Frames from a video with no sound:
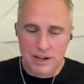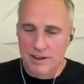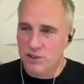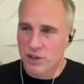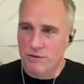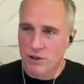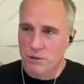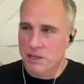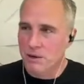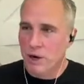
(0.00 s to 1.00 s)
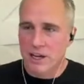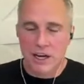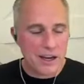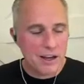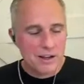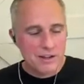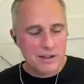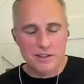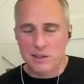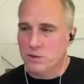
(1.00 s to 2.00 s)
I have to do it for you, Pete, white guy,
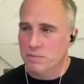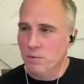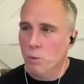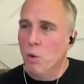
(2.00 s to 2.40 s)
in this one.